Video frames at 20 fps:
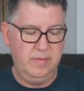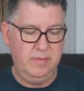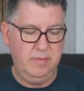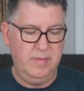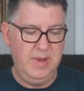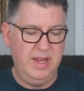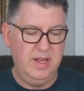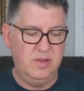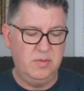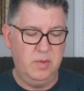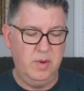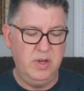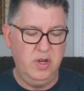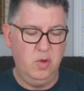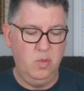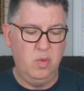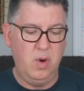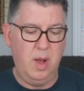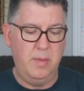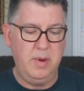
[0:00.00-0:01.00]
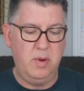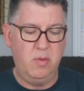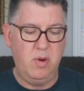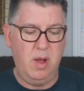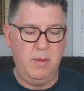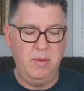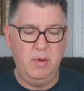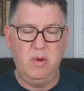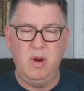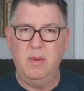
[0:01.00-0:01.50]
means when you rub
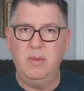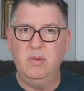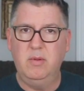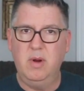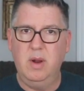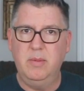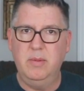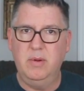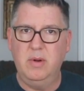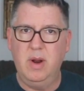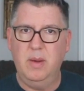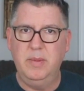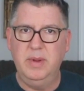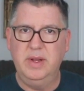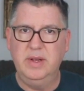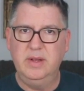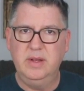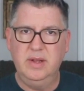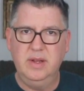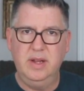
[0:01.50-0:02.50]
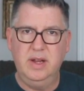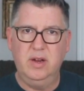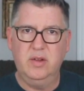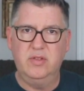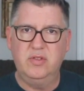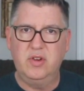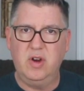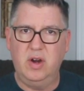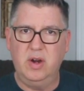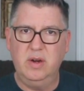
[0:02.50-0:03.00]
it, it'll
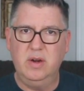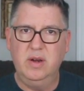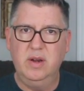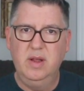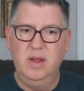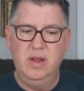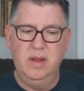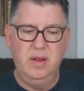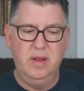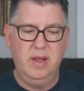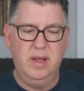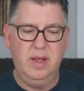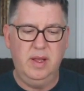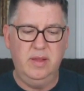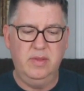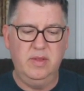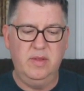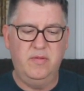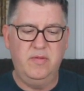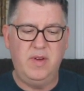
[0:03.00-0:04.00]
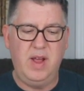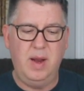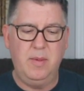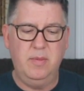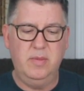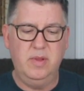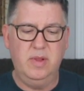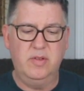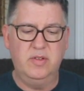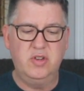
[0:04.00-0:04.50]
start
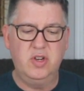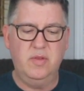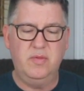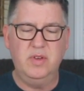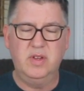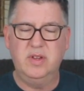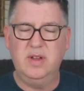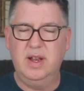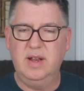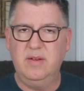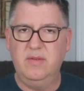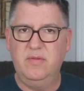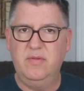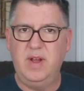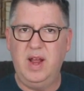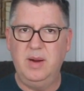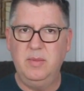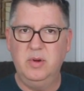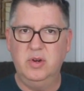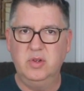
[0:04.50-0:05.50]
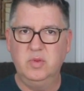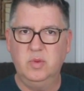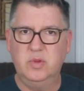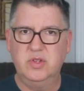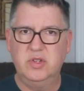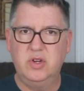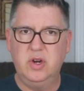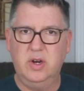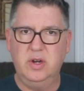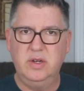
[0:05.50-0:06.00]
the surface fibers will
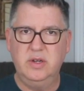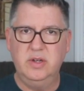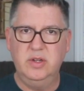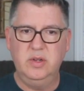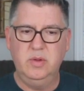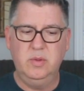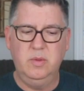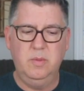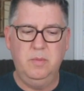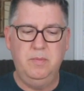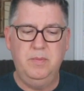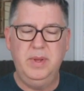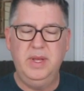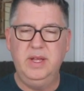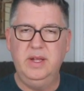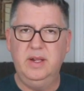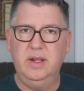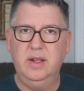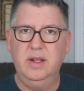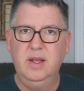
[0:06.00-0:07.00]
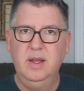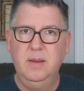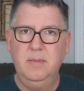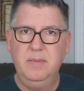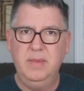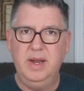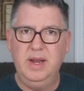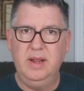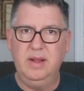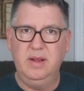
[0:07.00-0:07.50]
start to pill,
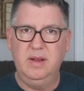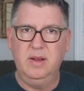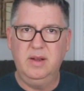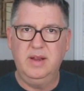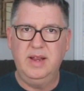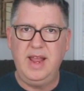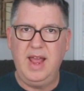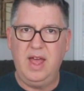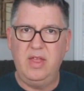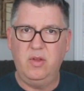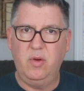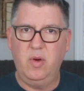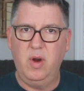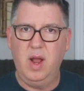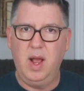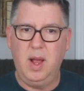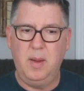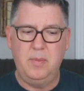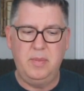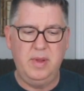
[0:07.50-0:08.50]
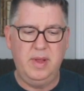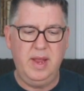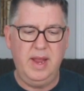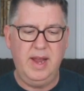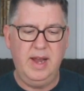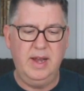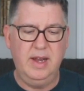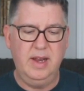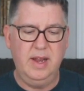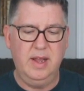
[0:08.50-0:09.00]
meaning gather up,
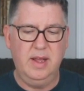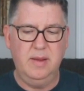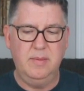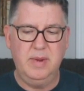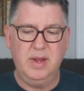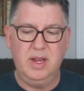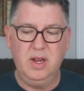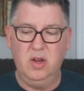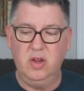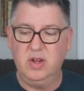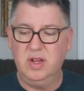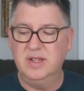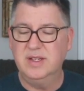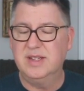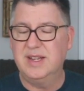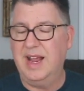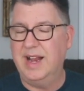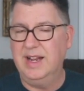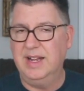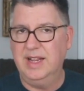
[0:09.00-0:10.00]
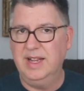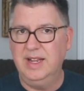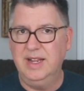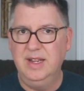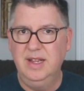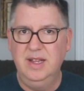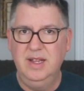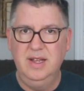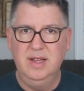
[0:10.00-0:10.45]
and it can look unsightly.